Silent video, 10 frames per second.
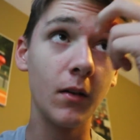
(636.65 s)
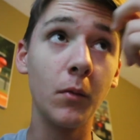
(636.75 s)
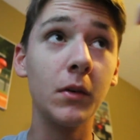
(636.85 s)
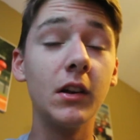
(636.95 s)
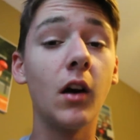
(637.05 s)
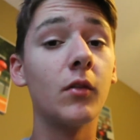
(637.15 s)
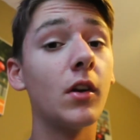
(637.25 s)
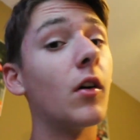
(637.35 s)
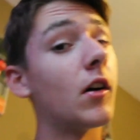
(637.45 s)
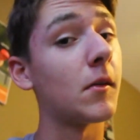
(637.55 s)
we don't
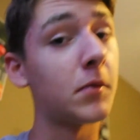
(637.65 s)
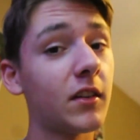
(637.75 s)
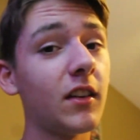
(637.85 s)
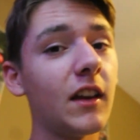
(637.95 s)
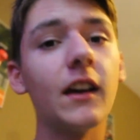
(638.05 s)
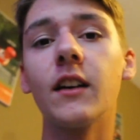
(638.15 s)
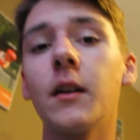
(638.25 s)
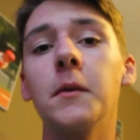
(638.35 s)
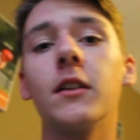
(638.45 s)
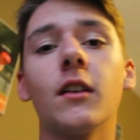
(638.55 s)
know 100%. It
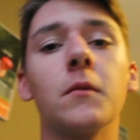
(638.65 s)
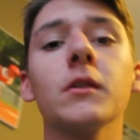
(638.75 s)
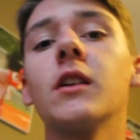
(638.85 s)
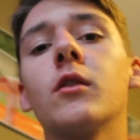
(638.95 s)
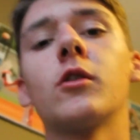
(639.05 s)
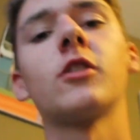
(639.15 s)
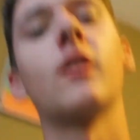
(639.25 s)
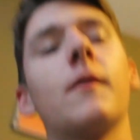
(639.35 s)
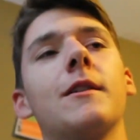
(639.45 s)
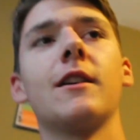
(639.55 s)
could be something little or
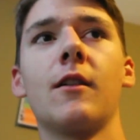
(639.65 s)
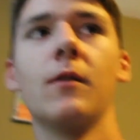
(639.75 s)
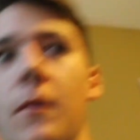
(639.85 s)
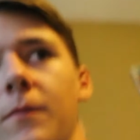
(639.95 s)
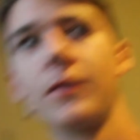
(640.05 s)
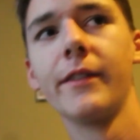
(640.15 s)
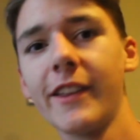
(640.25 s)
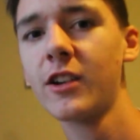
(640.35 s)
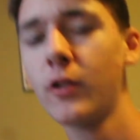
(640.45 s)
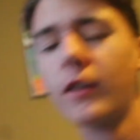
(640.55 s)
something,
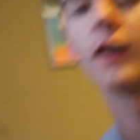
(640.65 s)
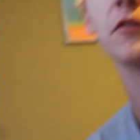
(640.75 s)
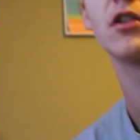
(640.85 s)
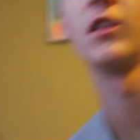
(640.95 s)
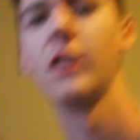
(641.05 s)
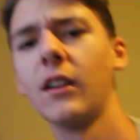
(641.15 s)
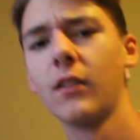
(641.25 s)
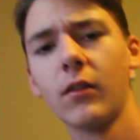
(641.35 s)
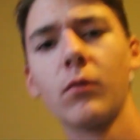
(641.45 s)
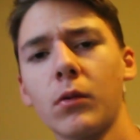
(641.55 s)
little enough to at
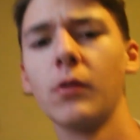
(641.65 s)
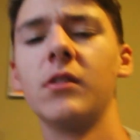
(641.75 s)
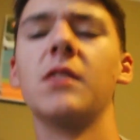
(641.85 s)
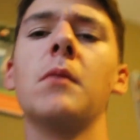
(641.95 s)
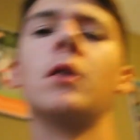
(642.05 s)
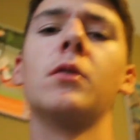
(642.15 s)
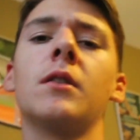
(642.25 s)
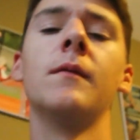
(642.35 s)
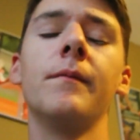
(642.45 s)
least ruin the motor.